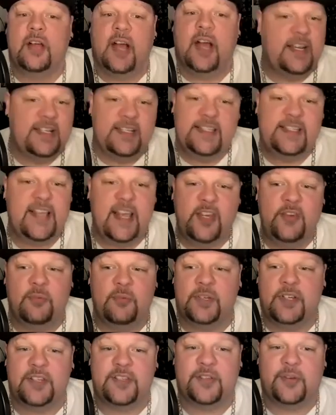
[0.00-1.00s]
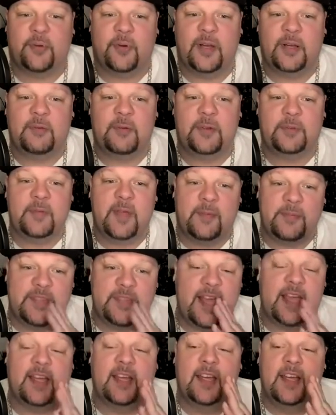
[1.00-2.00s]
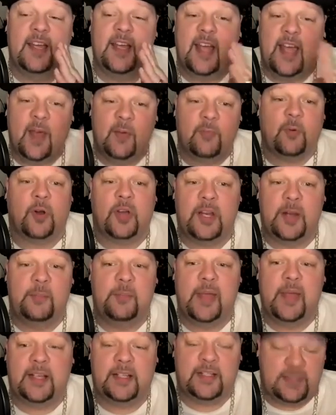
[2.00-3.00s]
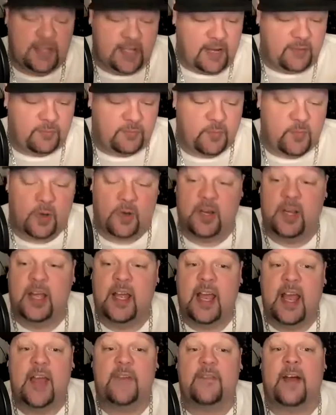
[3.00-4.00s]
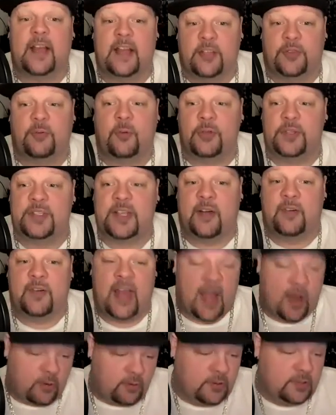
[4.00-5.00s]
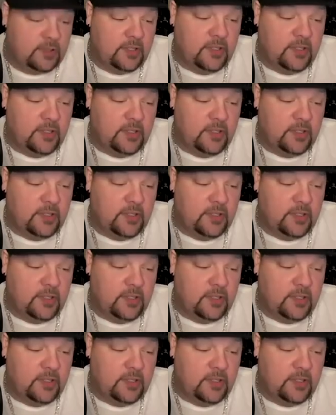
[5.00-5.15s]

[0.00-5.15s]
I didn't say you were disagreeing with me. I'm saying if we're gonna pick, if I could throw this out now,